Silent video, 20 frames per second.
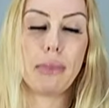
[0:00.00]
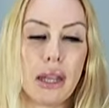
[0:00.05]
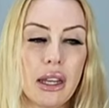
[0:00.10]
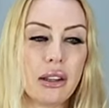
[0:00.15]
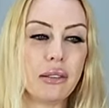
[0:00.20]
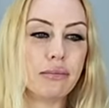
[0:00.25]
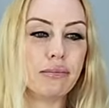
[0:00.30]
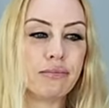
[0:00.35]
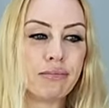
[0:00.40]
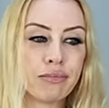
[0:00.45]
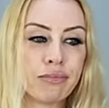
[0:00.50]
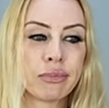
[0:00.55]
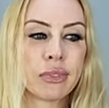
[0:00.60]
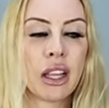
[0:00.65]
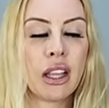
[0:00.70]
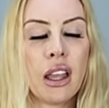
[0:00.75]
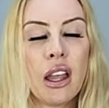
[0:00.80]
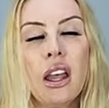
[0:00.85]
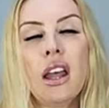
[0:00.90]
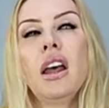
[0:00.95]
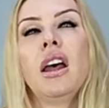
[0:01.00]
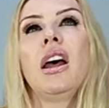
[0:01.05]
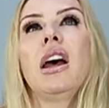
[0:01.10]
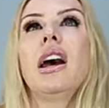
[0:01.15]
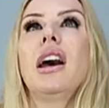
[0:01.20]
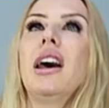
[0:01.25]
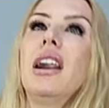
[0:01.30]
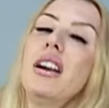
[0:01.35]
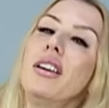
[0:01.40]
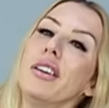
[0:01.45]
But
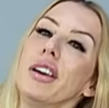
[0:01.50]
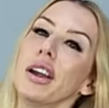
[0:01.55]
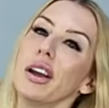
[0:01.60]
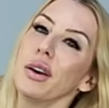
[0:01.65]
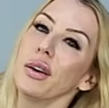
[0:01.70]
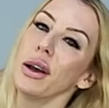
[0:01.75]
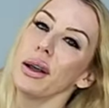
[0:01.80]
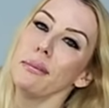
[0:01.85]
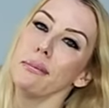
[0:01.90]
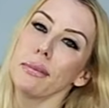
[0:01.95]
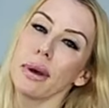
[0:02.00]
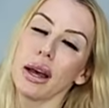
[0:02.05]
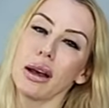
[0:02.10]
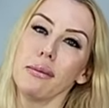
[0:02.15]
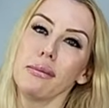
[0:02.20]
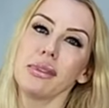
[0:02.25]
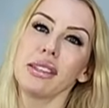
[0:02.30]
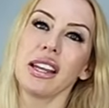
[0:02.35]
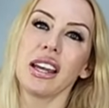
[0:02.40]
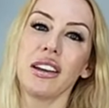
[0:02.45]
I don't know. I'm bummed.